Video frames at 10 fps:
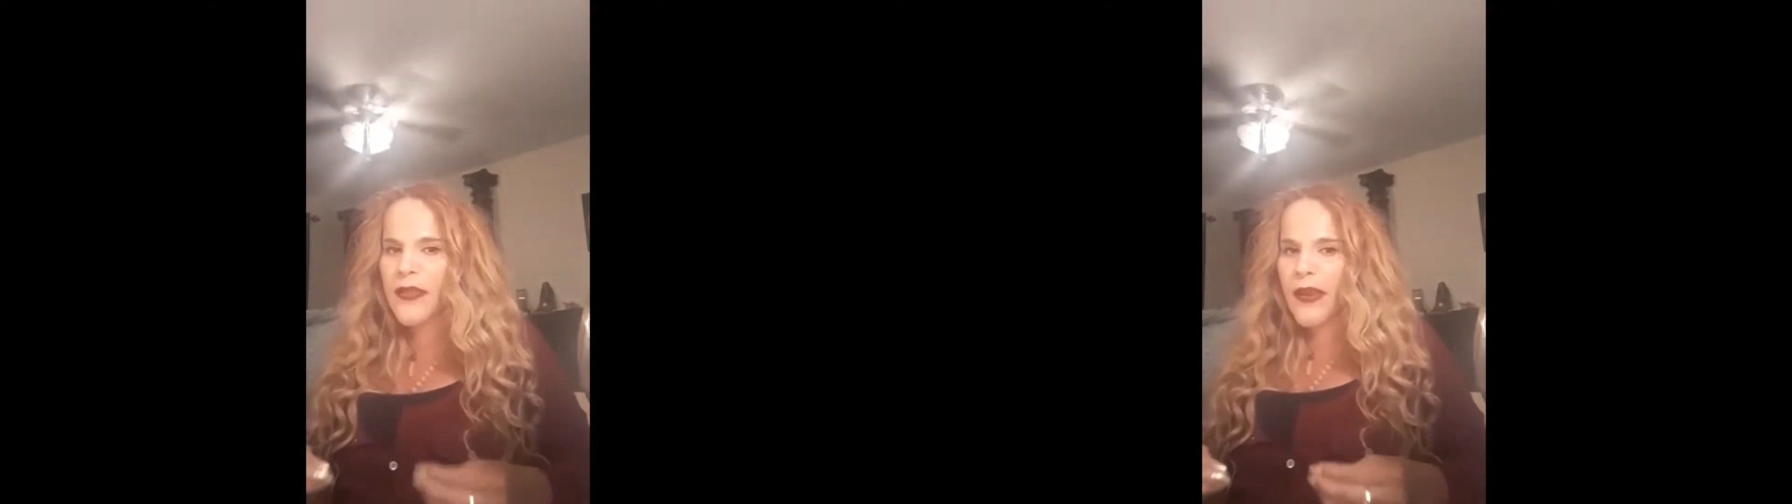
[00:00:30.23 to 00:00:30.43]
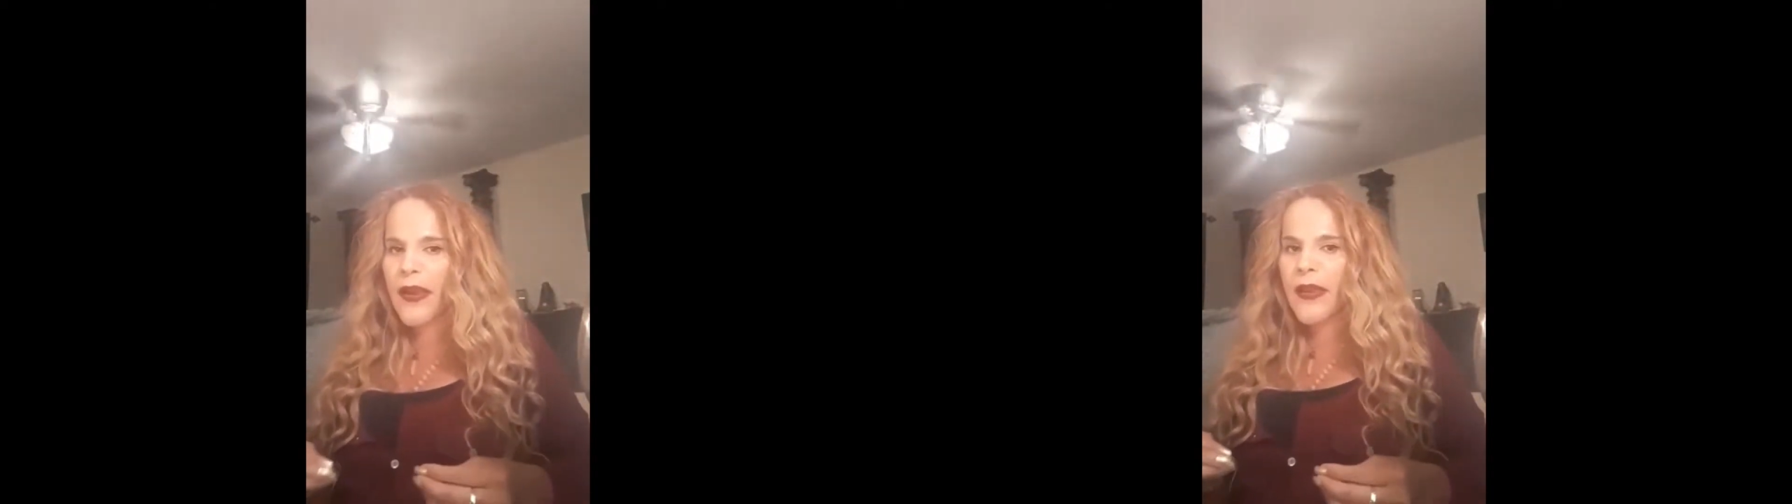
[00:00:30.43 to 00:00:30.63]

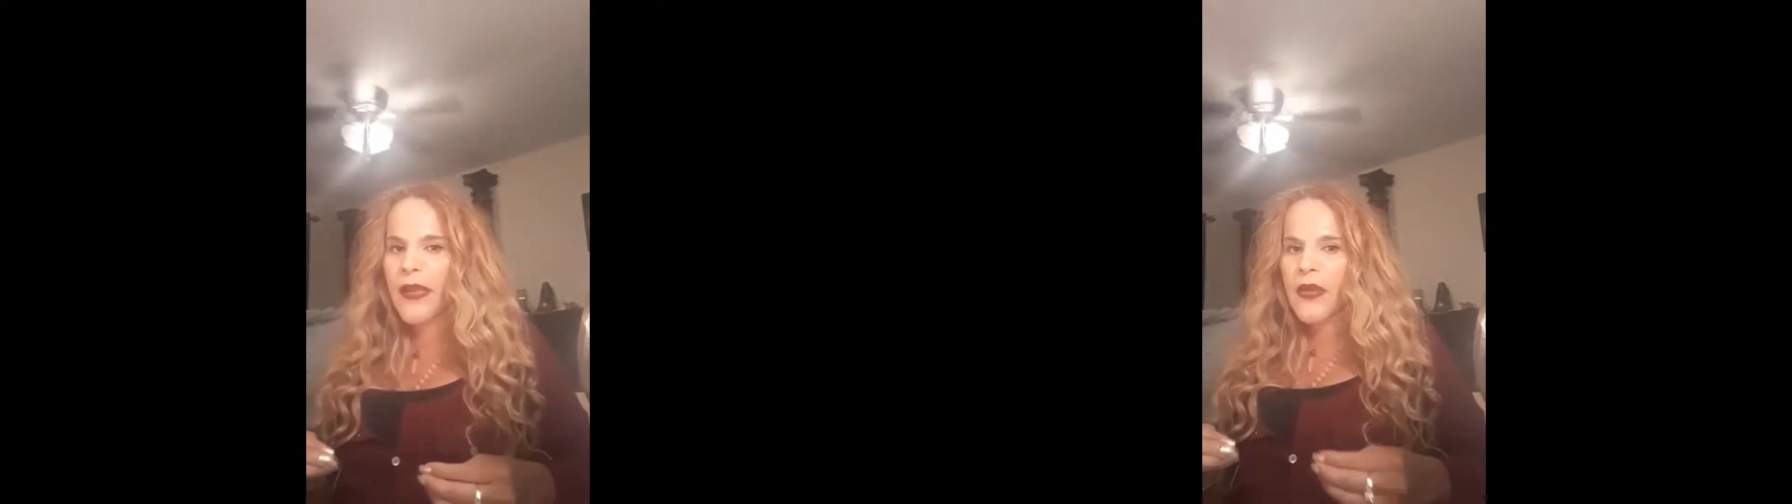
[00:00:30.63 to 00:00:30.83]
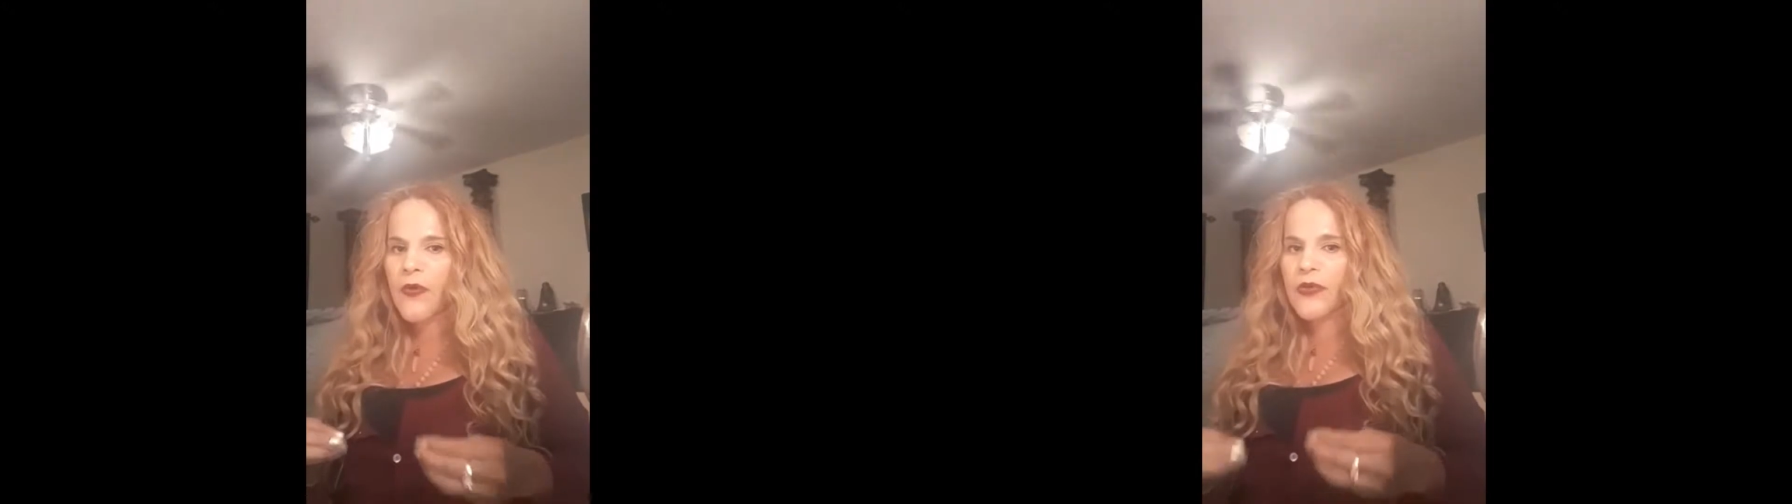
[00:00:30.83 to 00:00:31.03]
that
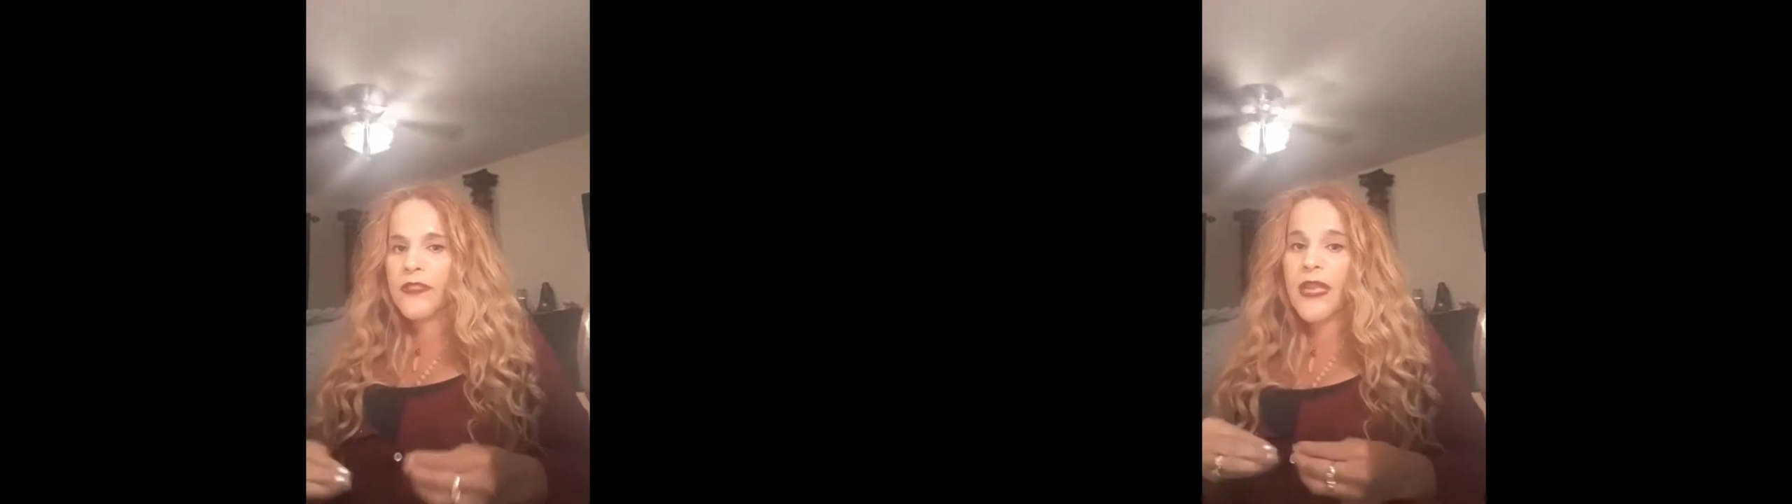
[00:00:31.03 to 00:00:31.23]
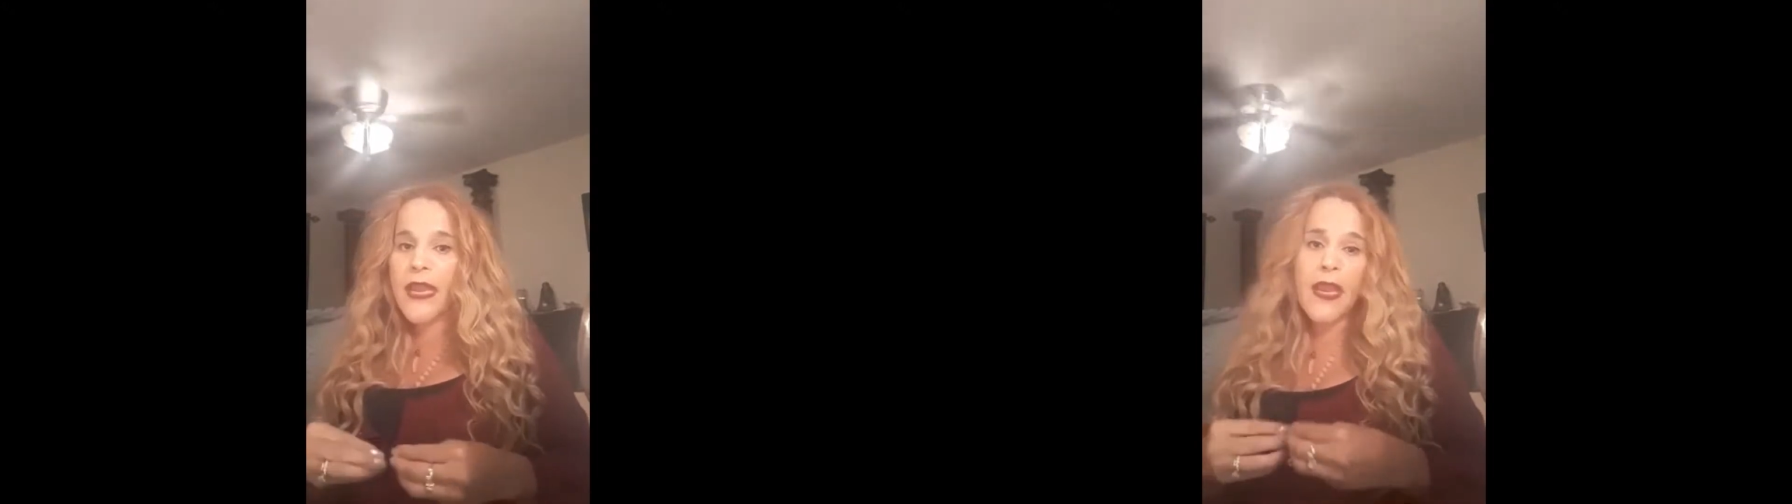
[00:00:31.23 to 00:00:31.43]
will say,